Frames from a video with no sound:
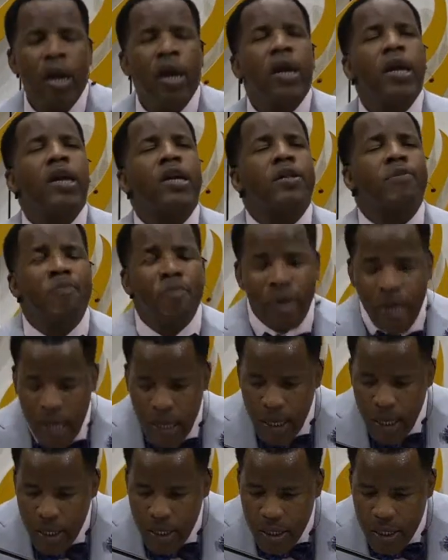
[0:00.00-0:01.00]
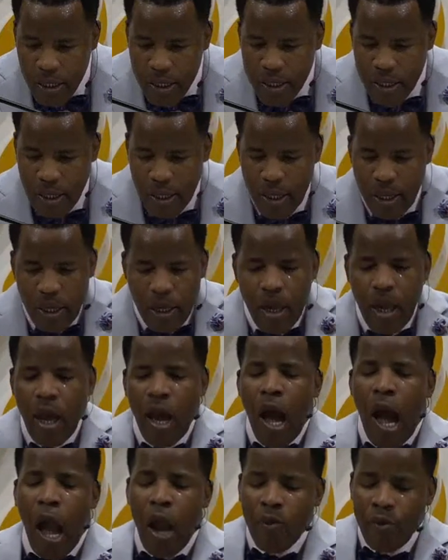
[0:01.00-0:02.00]
it means
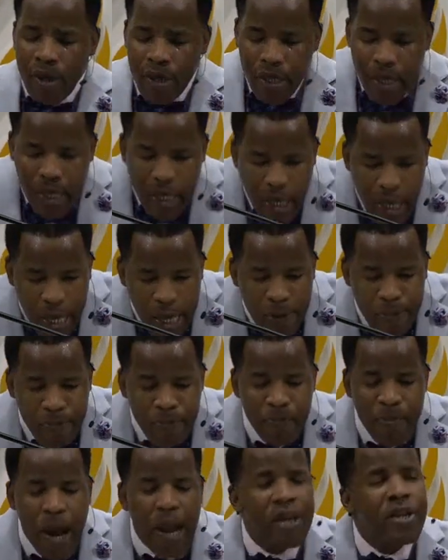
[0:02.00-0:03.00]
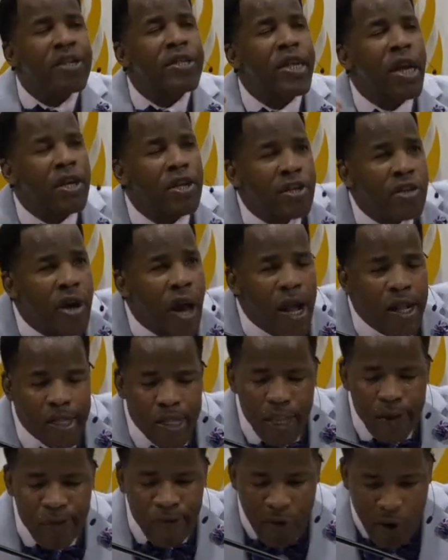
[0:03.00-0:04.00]
I will keep my
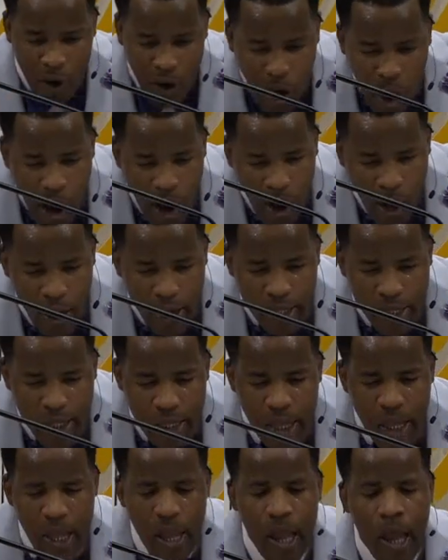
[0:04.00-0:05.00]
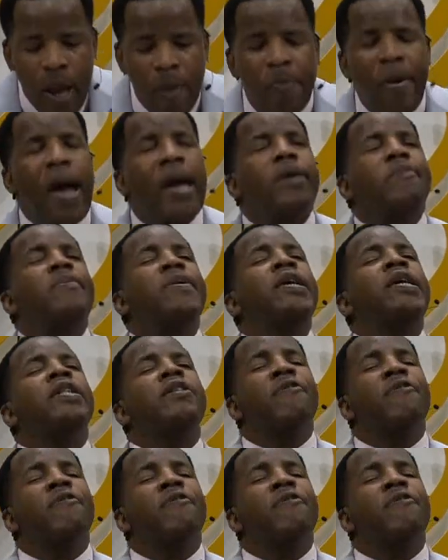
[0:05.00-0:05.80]
sexuality for God by being